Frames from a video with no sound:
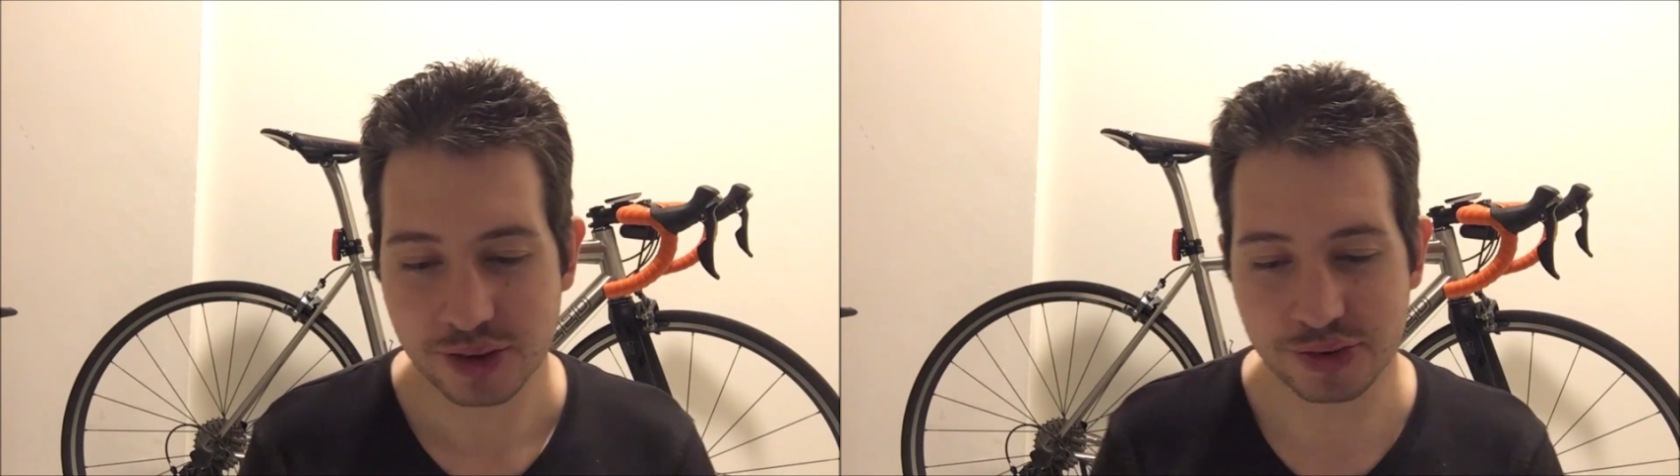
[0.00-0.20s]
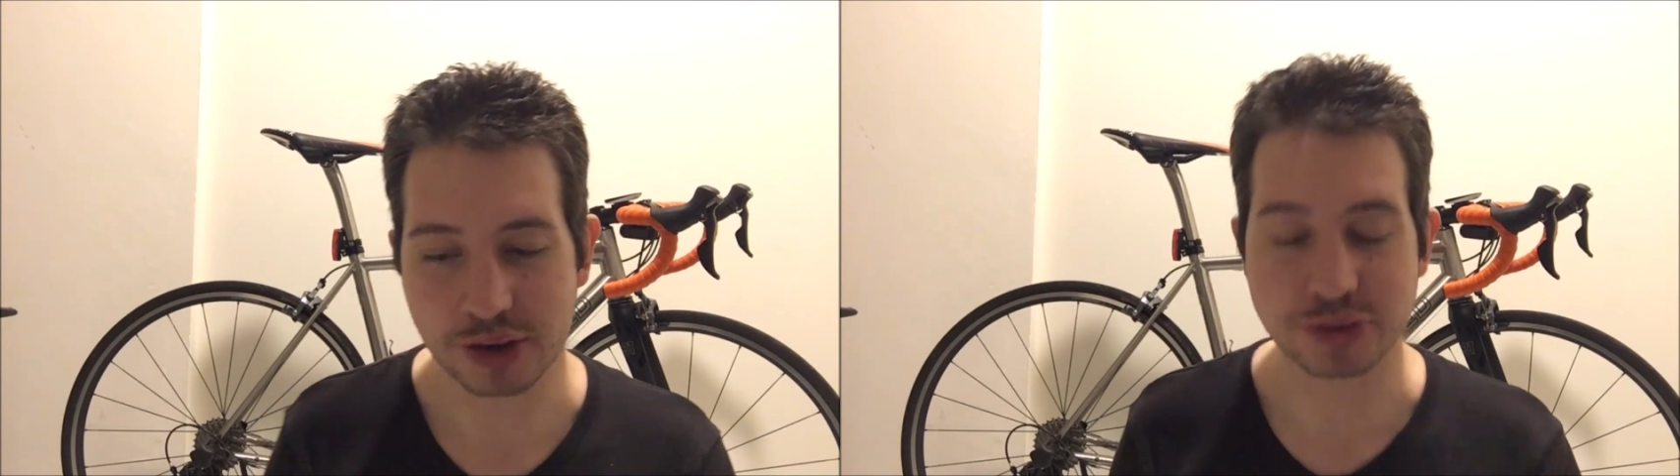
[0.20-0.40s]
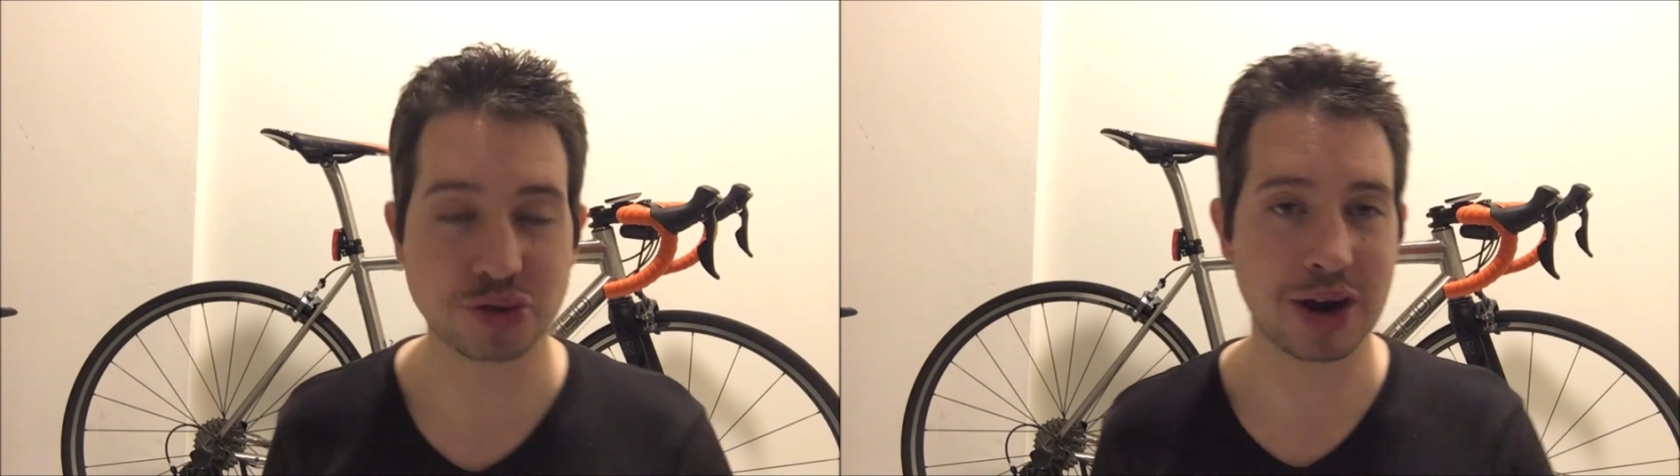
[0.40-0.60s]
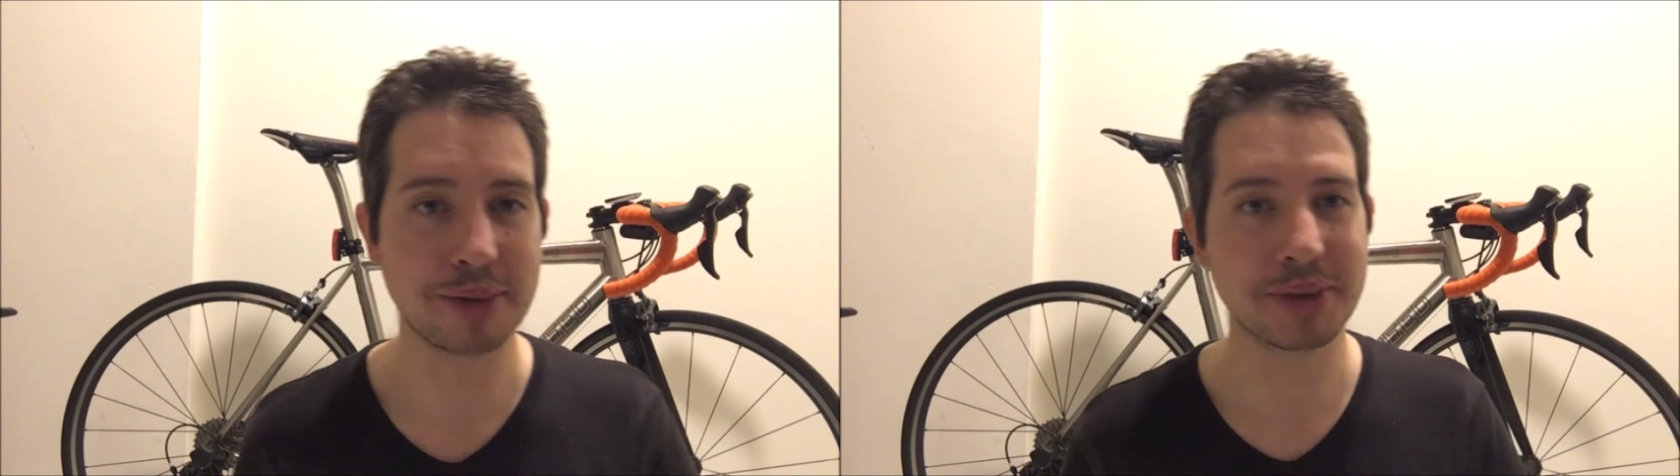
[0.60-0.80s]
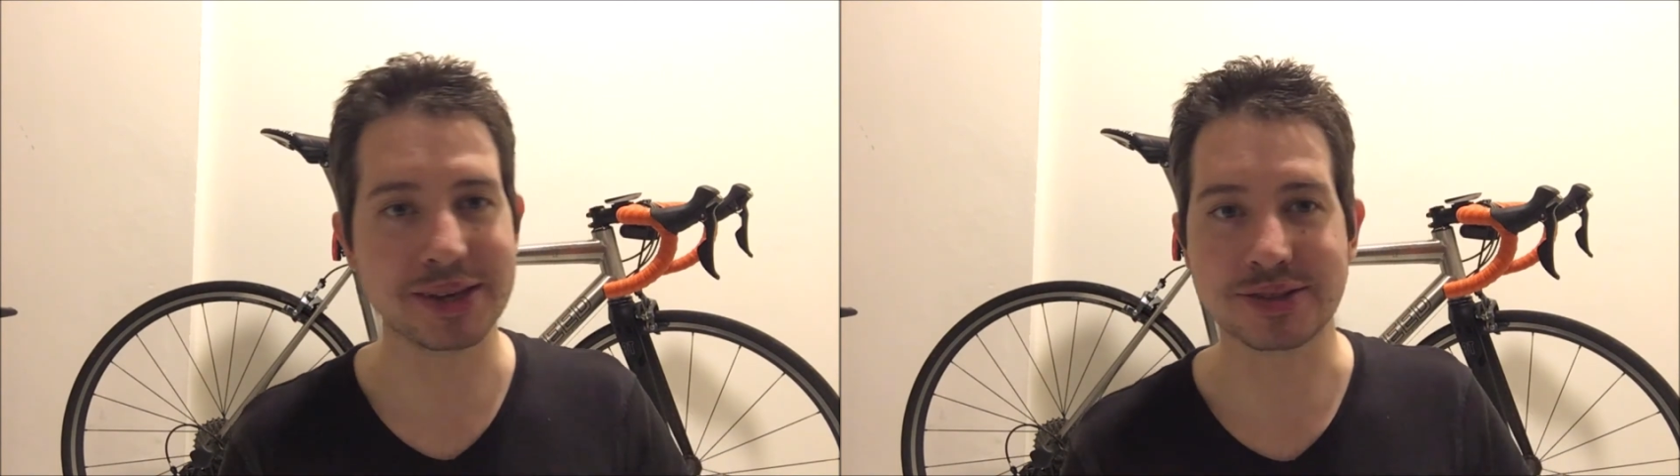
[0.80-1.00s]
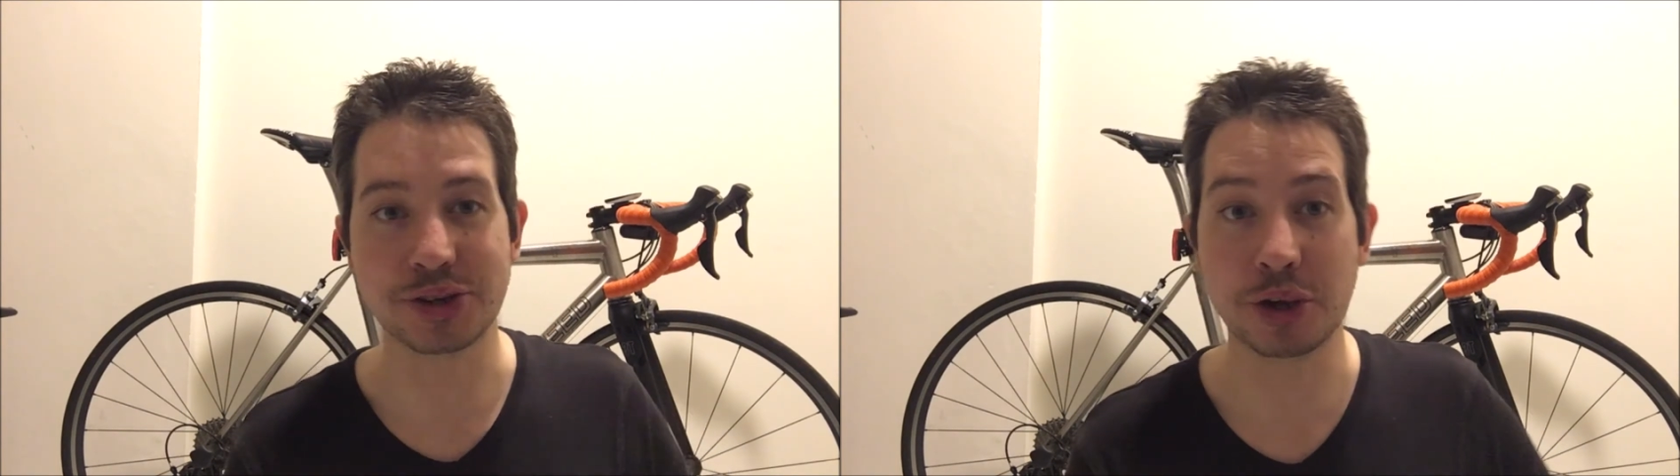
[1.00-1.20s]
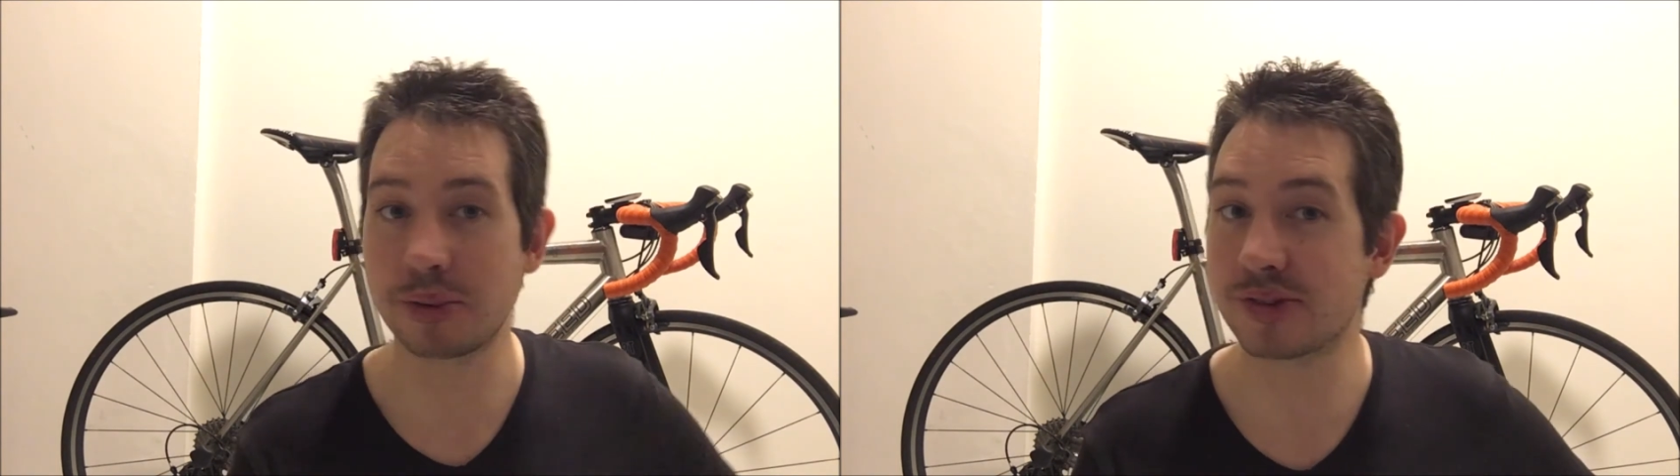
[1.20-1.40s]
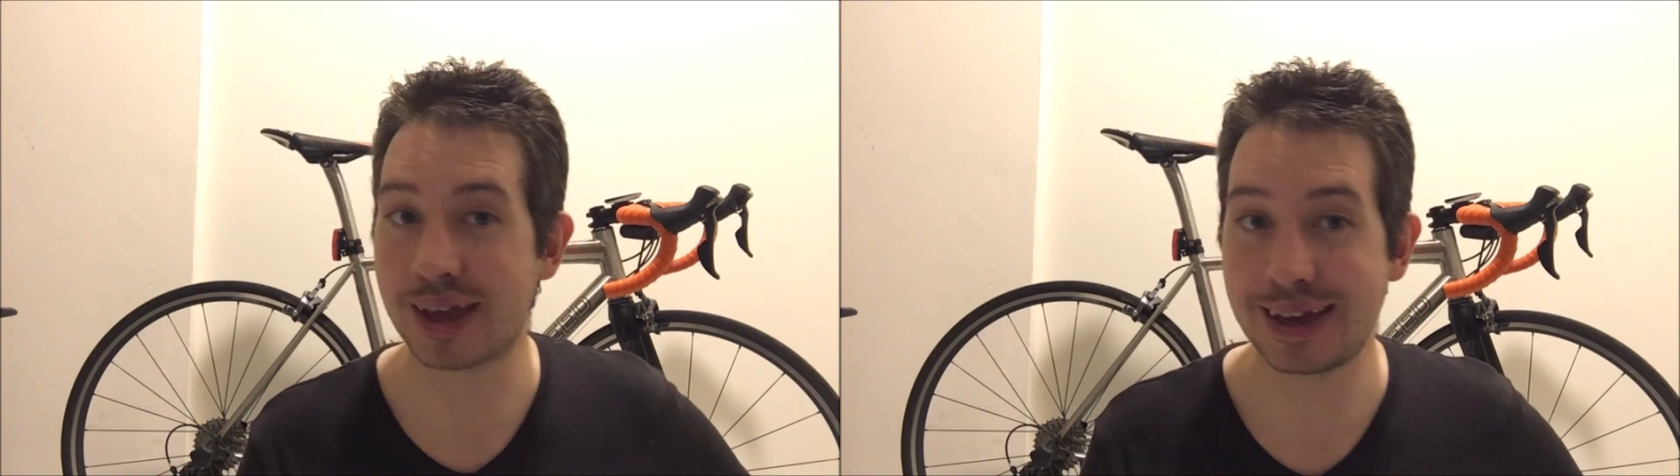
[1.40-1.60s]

So SRAM is the newest